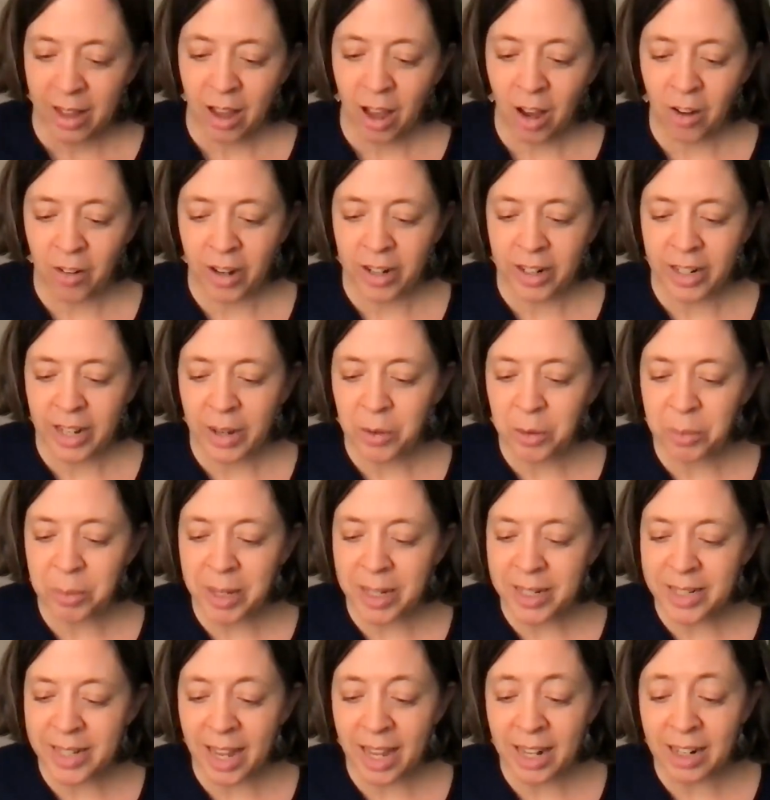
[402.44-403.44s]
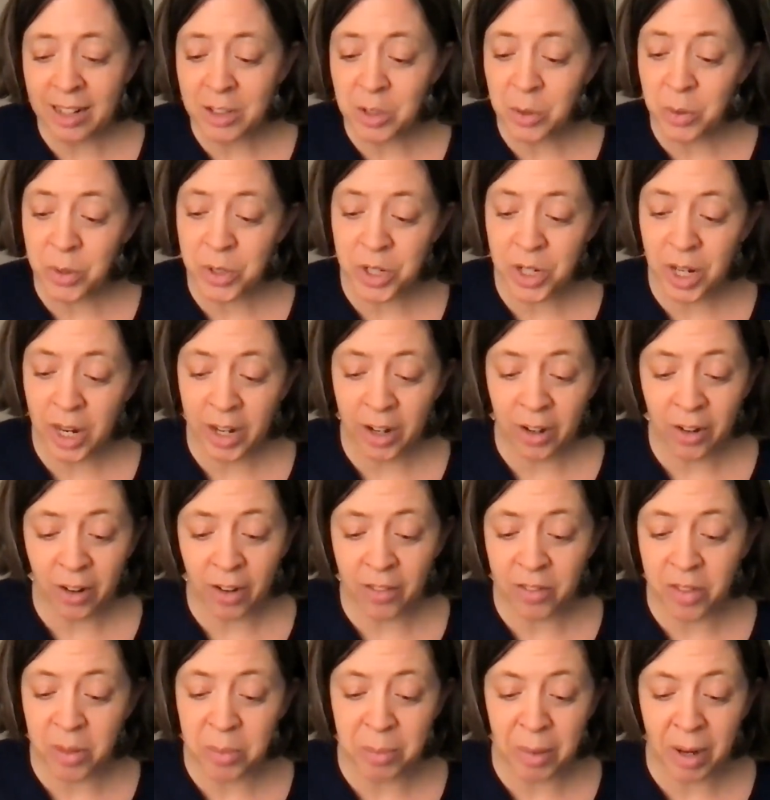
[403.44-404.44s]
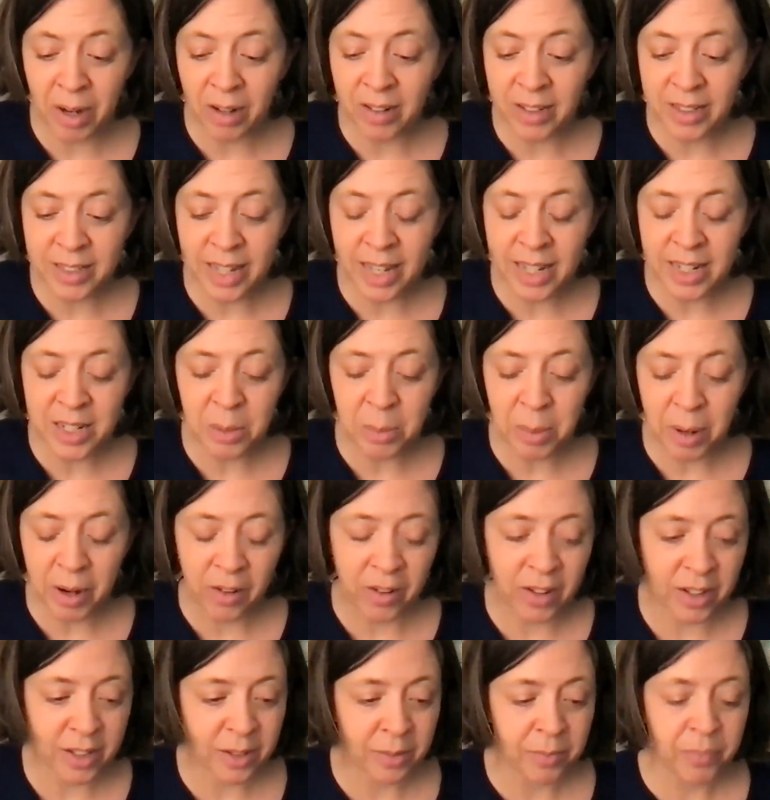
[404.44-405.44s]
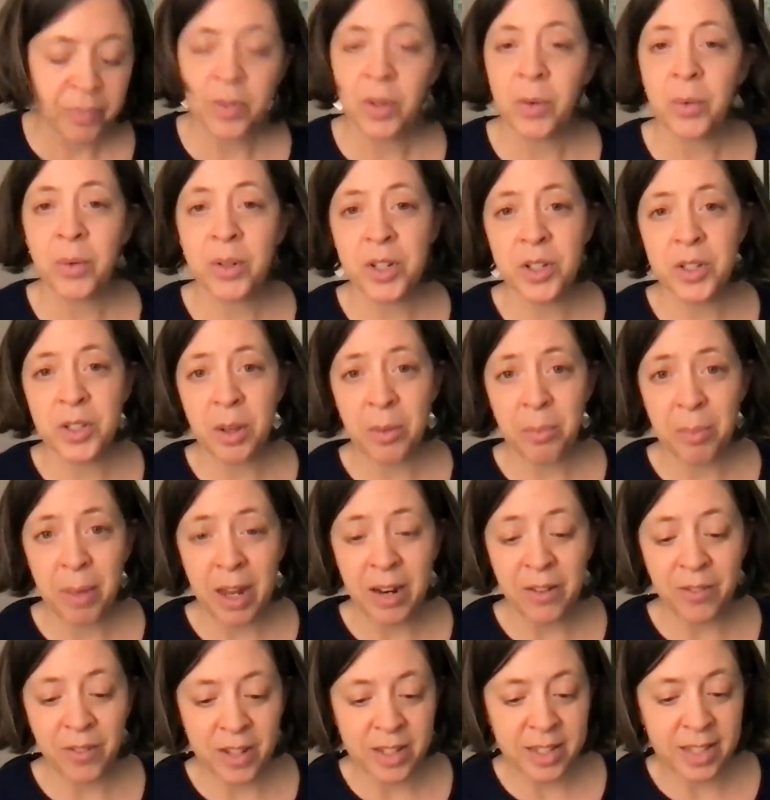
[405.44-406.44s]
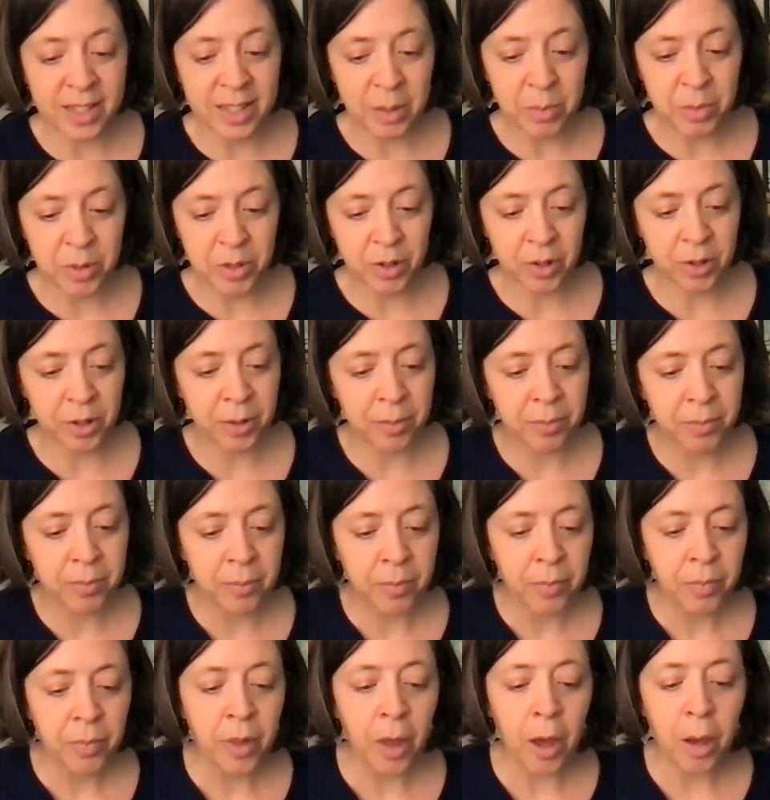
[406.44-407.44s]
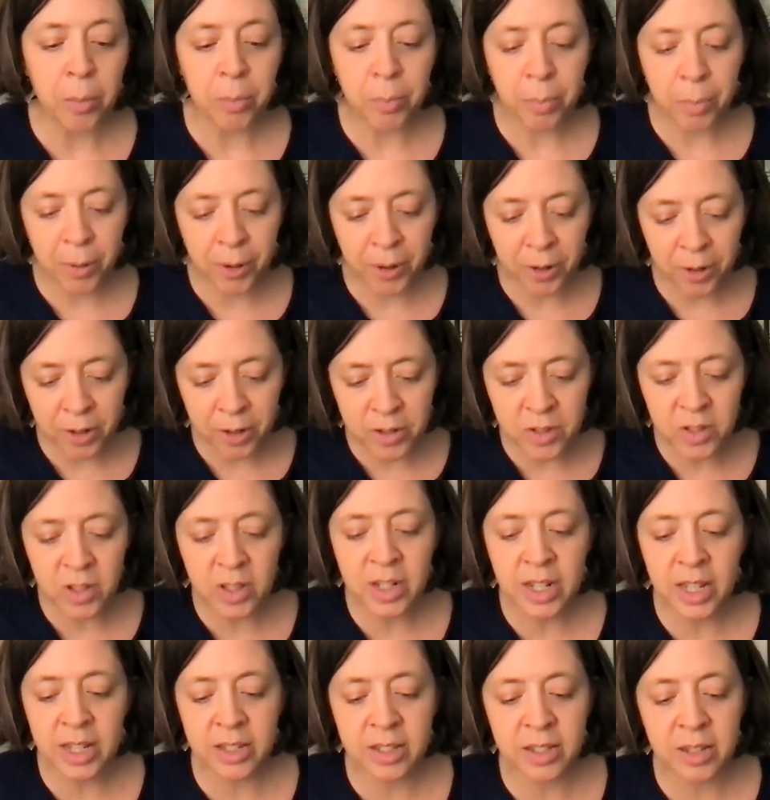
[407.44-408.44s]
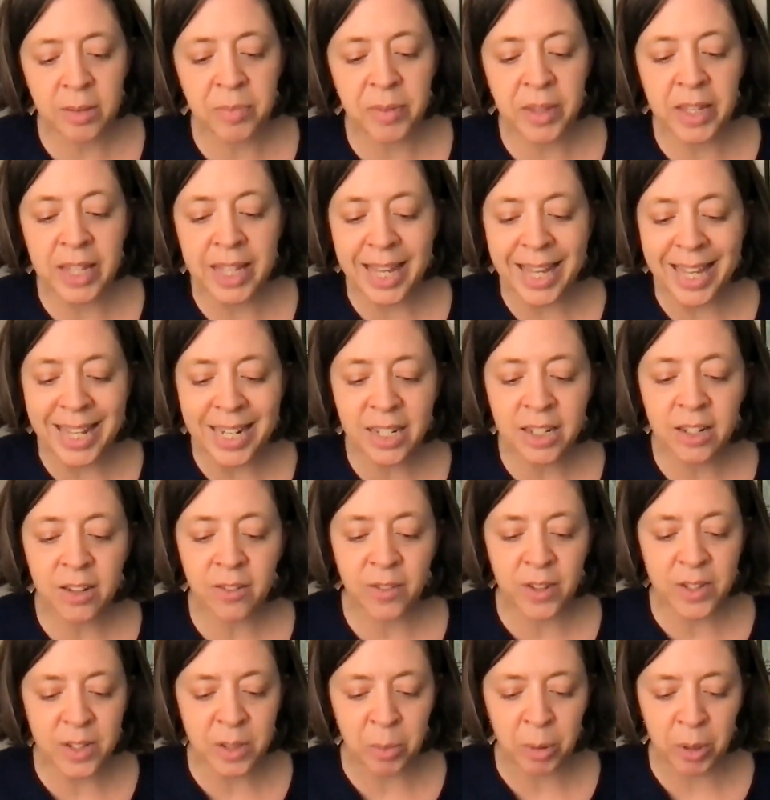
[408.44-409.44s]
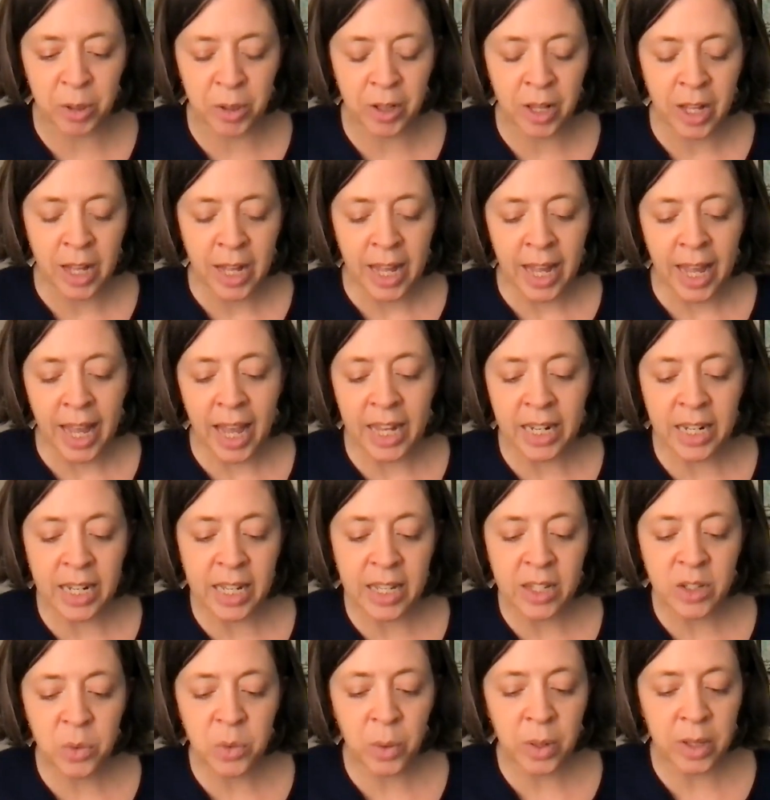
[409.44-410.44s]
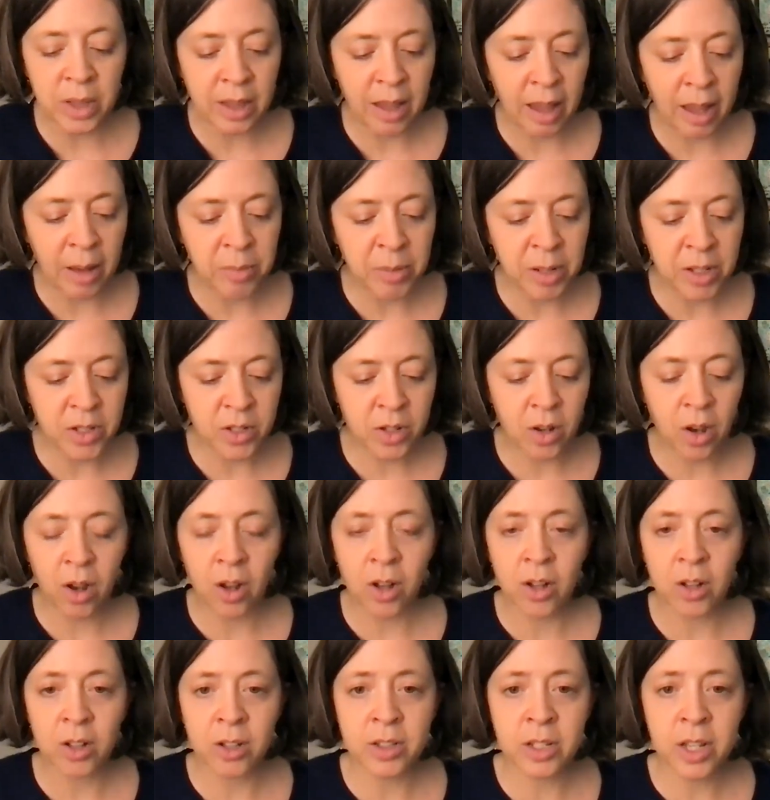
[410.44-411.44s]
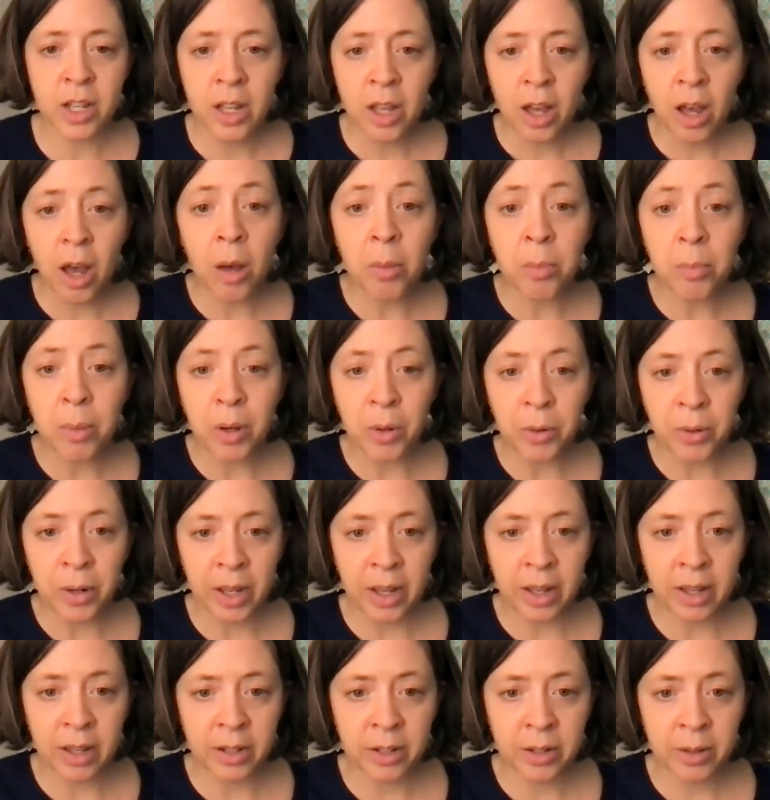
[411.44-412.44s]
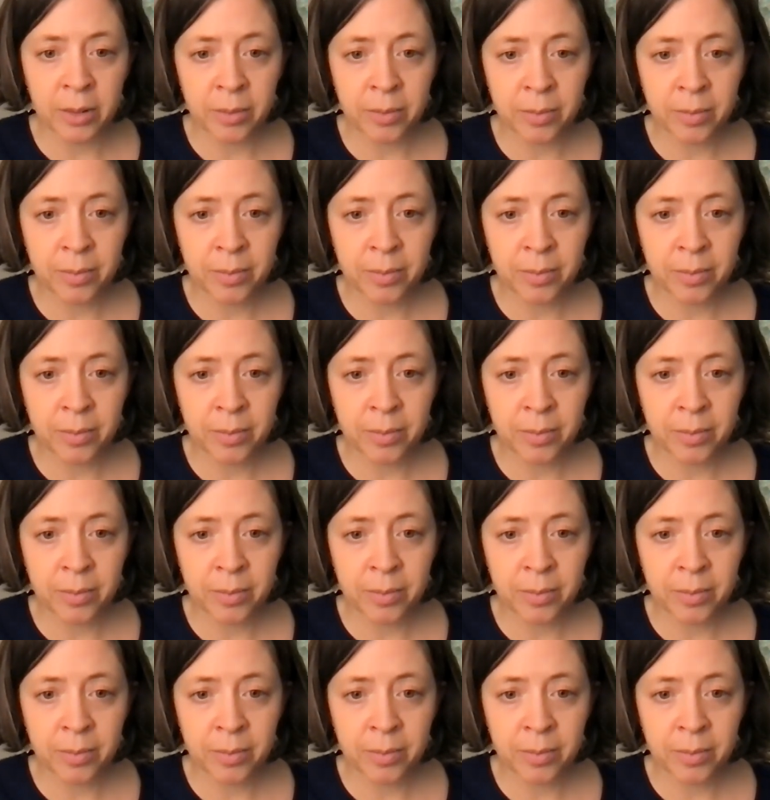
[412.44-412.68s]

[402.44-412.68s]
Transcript: All right, it would be entitled to a share of the merit and demerit, which is manifestly absurd. A person is something indivisible and is what Leibniz calls a monad.